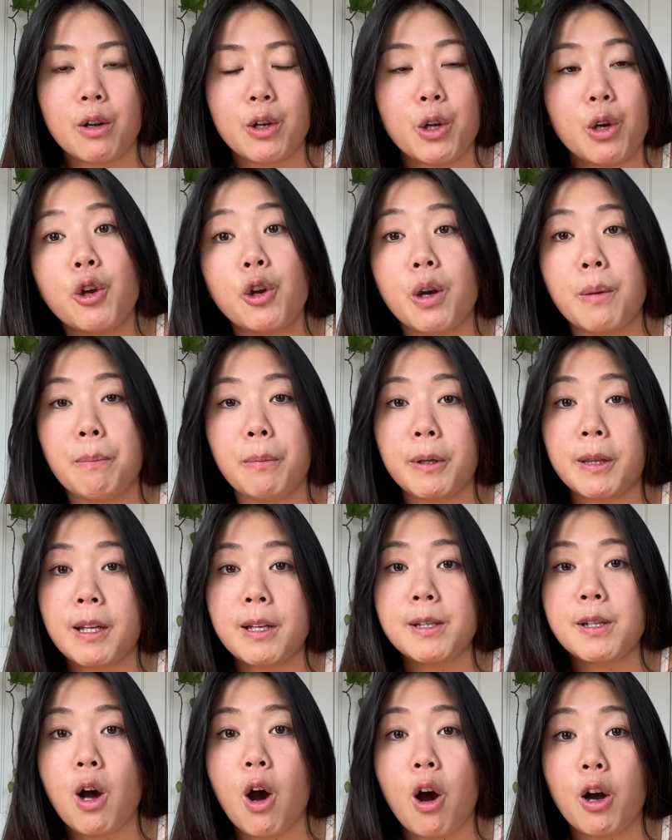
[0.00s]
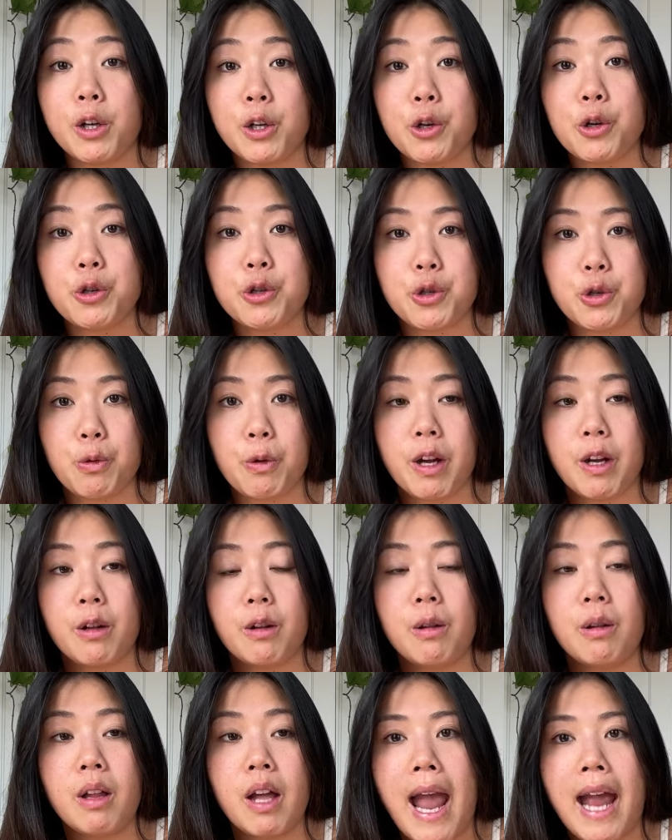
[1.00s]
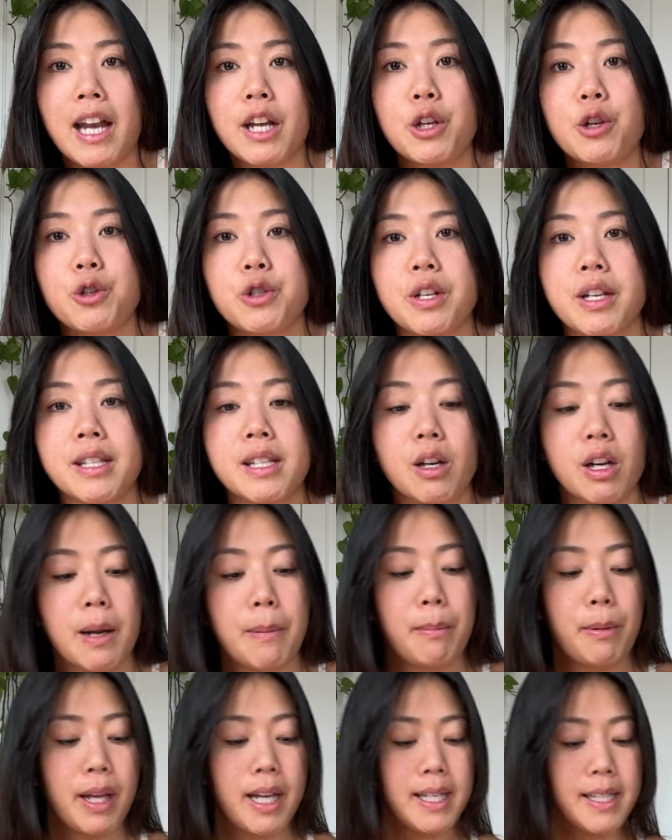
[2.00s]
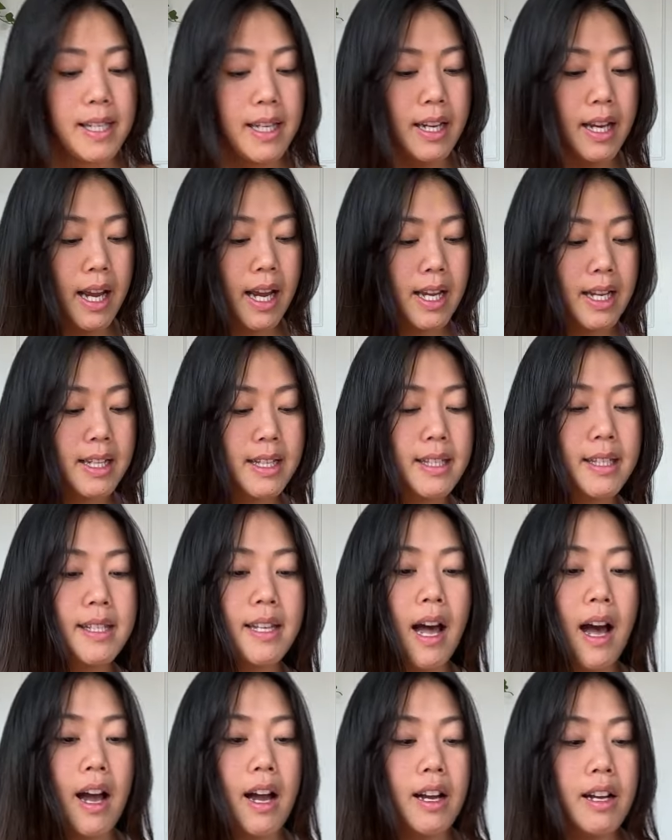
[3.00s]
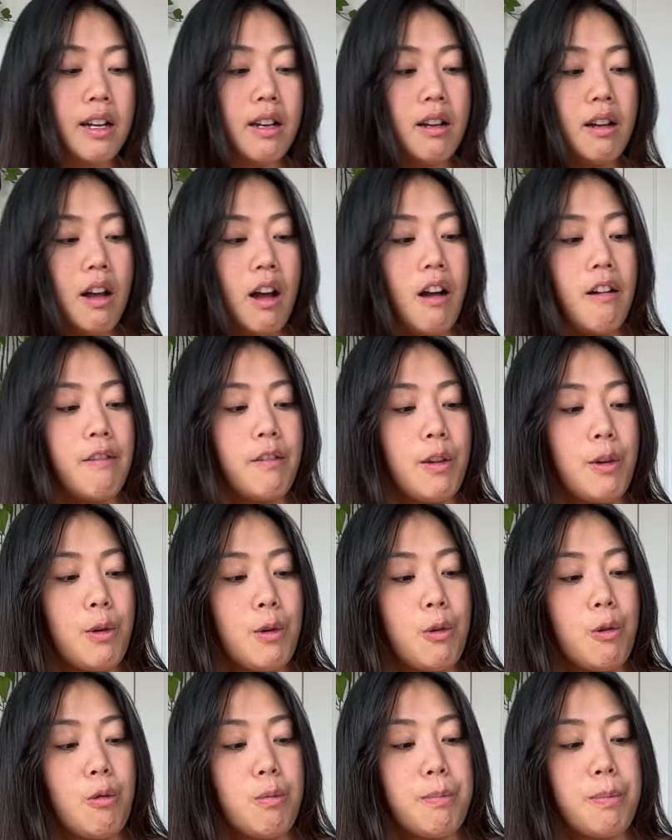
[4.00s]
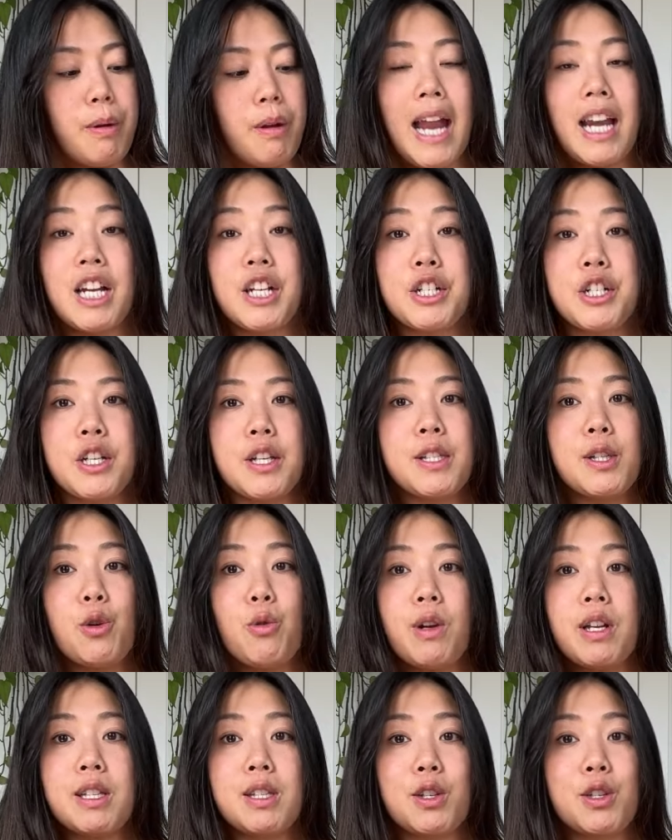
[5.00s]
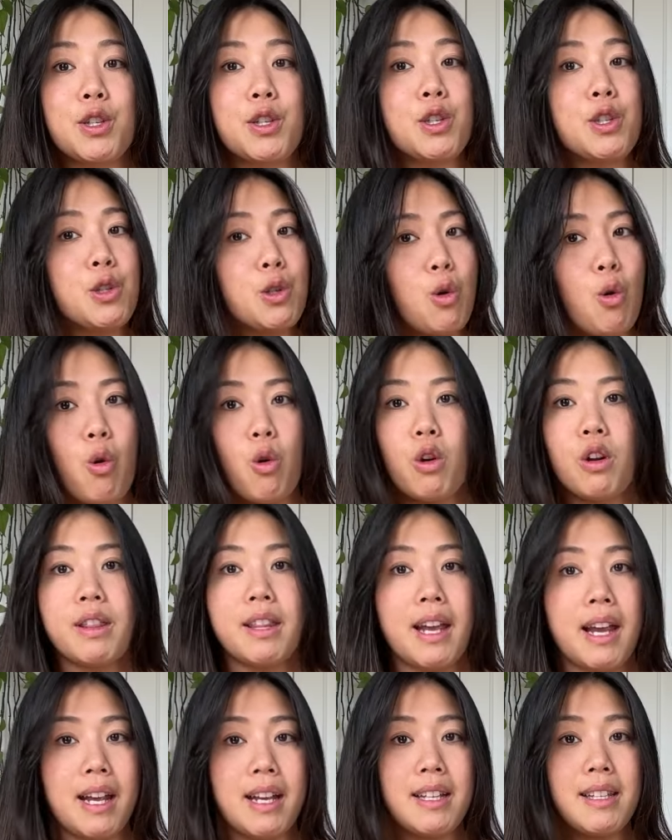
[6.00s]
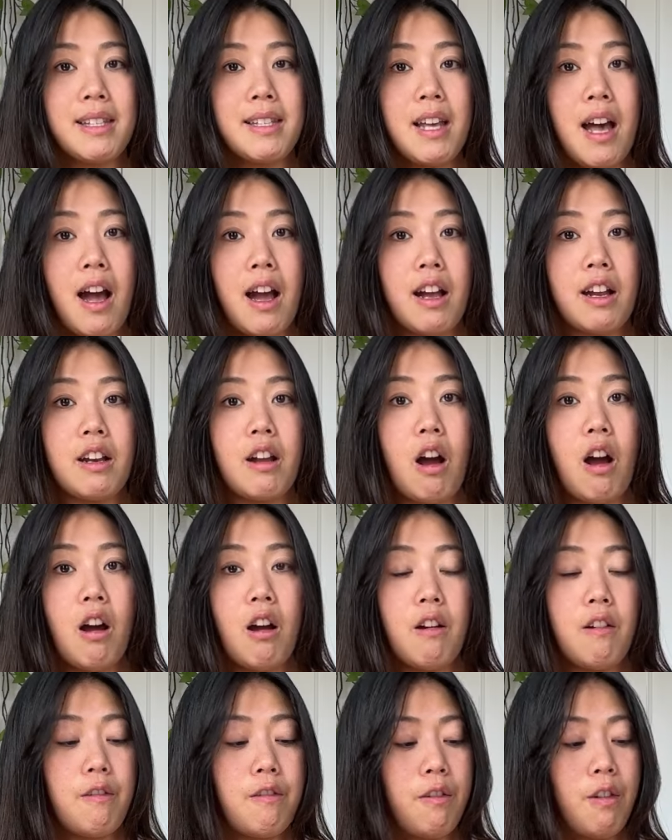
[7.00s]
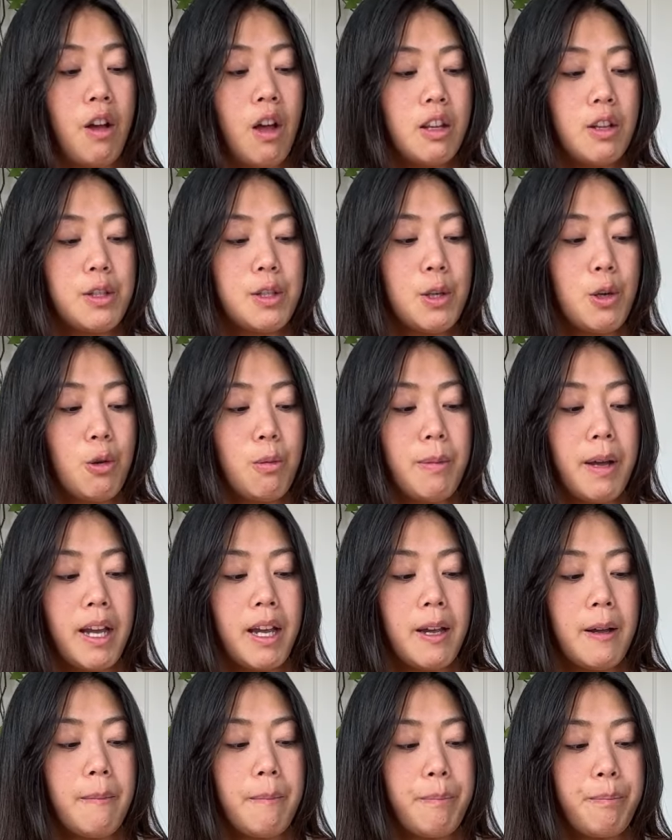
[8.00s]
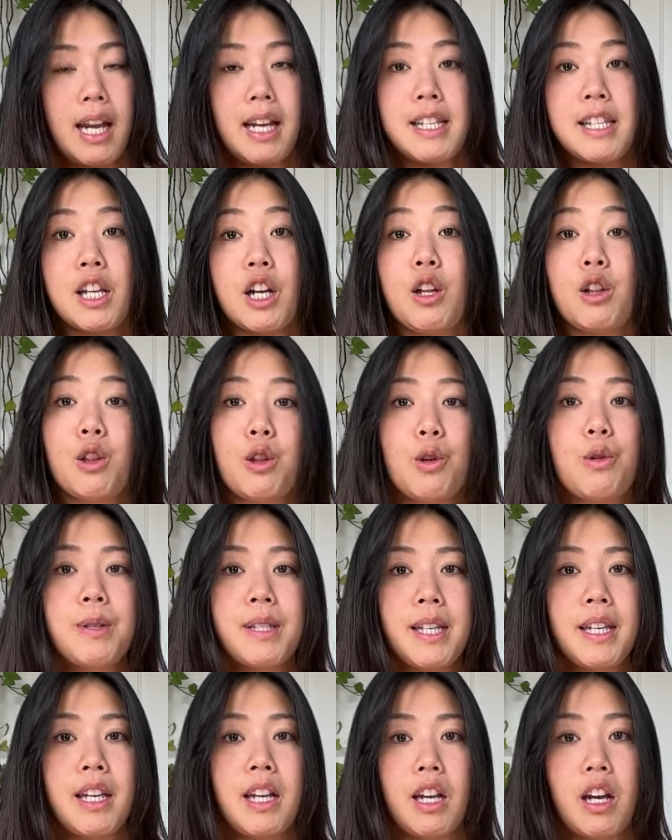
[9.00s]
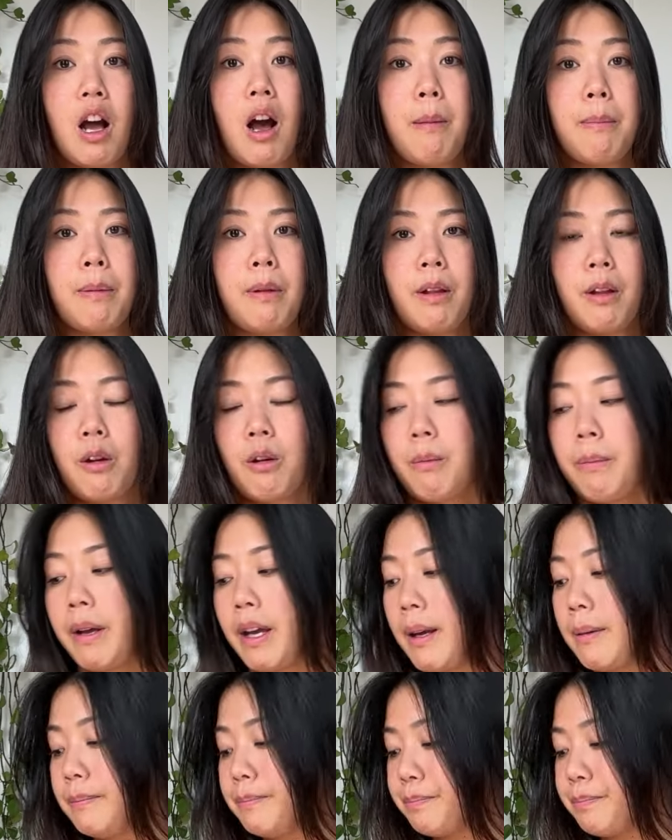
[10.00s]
You can put this on your drill, and you're just gonna place it inside of the hoop, and it's just going to score the inside of the tubing, and it's gonna loosen it up a little bit.